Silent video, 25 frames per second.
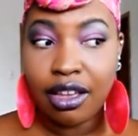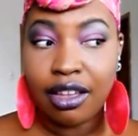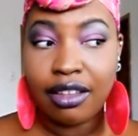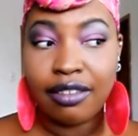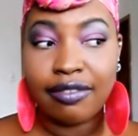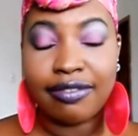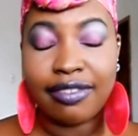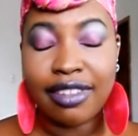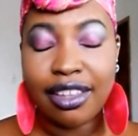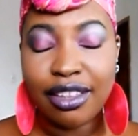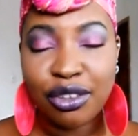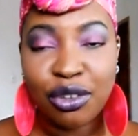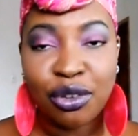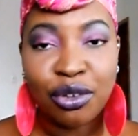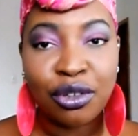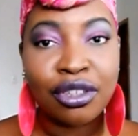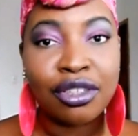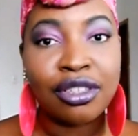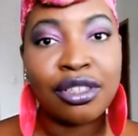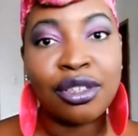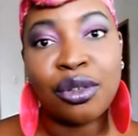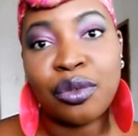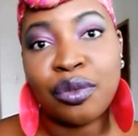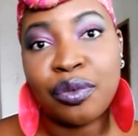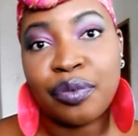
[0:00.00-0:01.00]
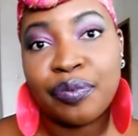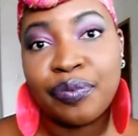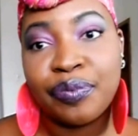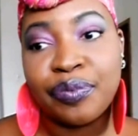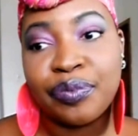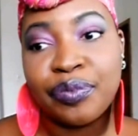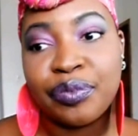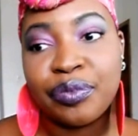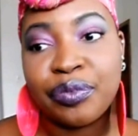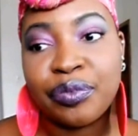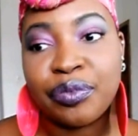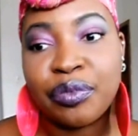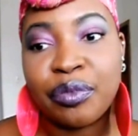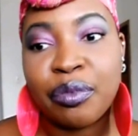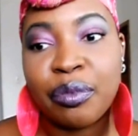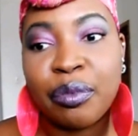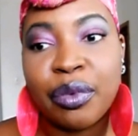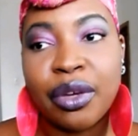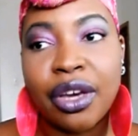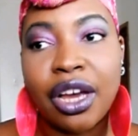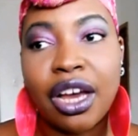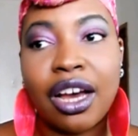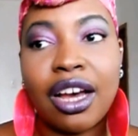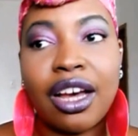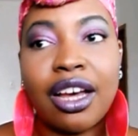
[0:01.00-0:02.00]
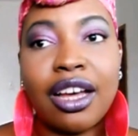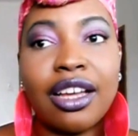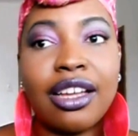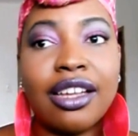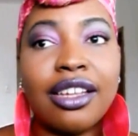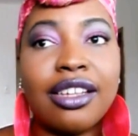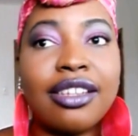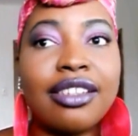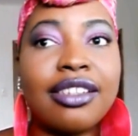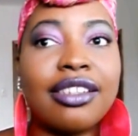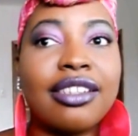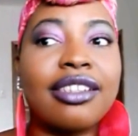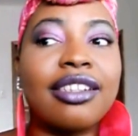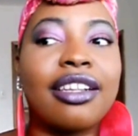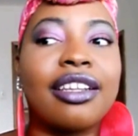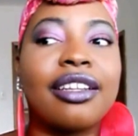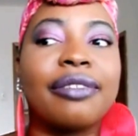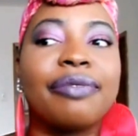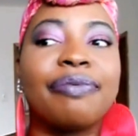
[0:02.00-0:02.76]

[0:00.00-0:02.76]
then you're doomed, because